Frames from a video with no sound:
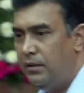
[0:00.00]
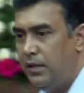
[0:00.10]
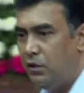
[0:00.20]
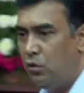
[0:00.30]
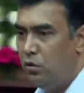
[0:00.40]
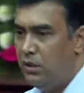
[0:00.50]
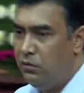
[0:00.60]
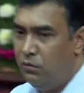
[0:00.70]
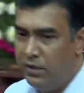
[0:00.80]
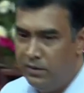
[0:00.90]
that only
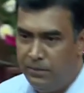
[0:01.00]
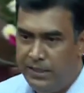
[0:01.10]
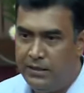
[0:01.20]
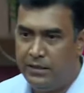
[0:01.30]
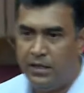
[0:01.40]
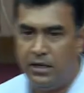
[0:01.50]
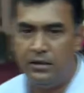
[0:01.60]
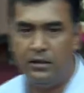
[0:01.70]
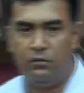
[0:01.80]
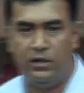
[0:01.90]
one bead can
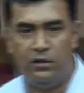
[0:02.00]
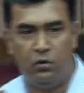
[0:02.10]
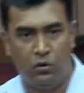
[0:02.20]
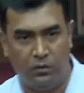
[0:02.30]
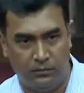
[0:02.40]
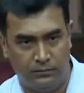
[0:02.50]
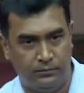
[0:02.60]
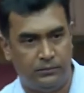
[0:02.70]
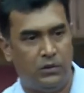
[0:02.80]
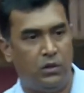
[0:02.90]
enter one hole
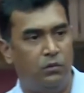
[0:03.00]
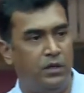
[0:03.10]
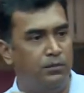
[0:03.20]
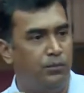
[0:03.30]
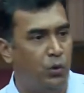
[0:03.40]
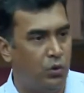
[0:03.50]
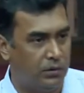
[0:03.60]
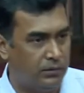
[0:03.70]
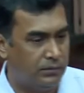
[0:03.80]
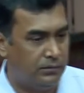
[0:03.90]
or one pore
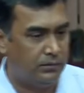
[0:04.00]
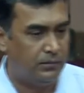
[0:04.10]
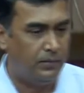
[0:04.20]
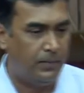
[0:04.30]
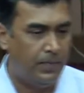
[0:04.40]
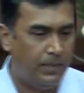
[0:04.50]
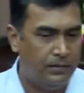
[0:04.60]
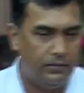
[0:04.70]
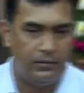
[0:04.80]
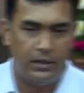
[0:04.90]

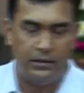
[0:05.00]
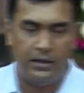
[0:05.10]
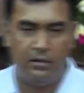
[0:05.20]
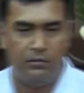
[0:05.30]
and there are